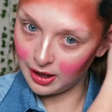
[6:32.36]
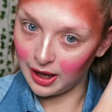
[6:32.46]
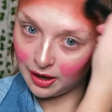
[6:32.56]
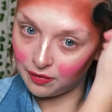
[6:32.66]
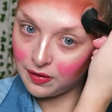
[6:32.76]

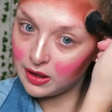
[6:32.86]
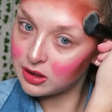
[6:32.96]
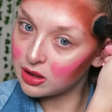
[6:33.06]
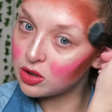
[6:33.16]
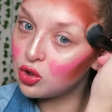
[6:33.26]
And if
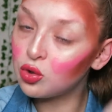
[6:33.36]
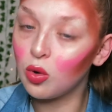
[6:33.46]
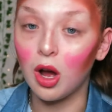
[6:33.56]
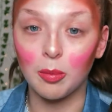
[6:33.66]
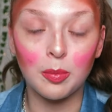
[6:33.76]
this doesn't
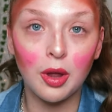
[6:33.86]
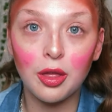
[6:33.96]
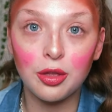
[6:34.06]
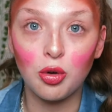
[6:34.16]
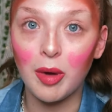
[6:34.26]
show up
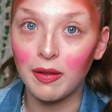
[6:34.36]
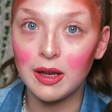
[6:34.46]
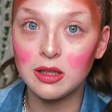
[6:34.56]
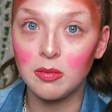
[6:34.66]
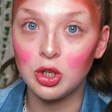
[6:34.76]
through my
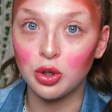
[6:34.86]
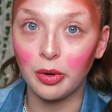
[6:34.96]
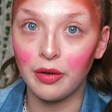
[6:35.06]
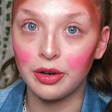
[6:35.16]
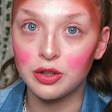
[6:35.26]
light to medium
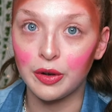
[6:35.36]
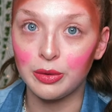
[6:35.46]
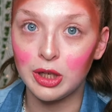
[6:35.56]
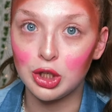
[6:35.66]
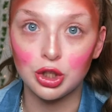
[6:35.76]
coverage
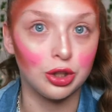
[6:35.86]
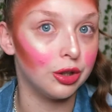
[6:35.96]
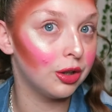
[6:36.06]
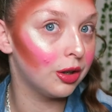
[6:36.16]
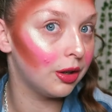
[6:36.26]

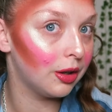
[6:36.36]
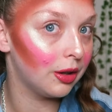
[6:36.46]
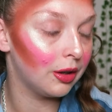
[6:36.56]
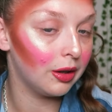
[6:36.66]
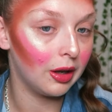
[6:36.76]
foundation,
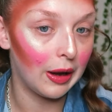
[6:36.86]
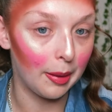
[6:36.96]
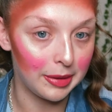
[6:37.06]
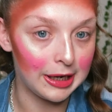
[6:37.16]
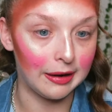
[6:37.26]
I
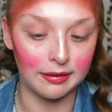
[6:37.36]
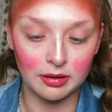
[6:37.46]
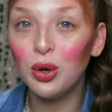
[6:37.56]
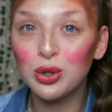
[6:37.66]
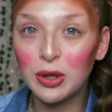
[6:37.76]
mean it.
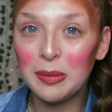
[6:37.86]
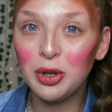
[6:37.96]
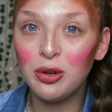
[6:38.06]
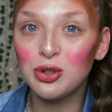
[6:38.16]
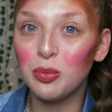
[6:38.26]
So in my
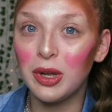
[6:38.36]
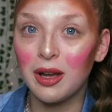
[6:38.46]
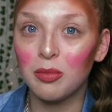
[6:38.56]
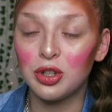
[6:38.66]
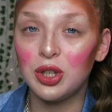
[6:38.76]
usual
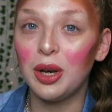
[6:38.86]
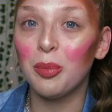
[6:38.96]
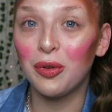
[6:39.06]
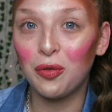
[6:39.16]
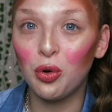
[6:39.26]
makeup routine,
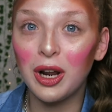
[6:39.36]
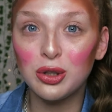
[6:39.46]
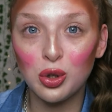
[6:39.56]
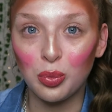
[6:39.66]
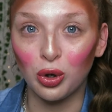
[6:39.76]
before I
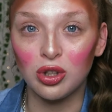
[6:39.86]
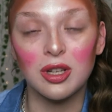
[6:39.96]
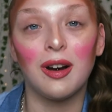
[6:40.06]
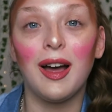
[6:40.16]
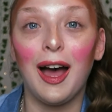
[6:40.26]
do
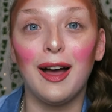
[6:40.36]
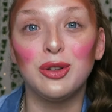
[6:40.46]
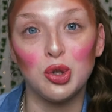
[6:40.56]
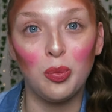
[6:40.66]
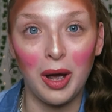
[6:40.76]
bronzer, I
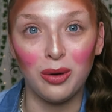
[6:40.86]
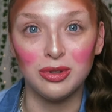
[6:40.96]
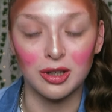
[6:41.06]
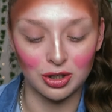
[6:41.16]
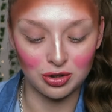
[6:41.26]
do
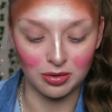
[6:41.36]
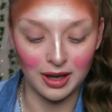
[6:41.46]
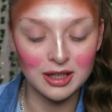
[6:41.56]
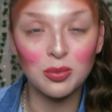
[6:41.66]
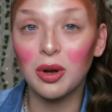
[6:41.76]
powder. So
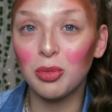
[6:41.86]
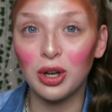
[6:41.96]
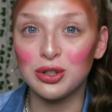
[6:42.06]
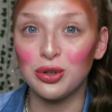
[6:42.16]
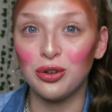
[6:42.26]
that's what I'm
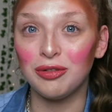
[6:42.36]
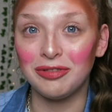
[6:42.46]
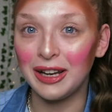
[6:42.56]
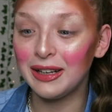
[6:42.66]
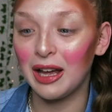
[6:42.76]
going to do
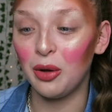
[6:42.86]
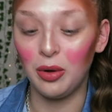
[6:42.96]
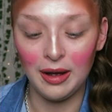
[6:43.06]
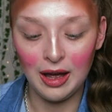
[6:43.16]
right now.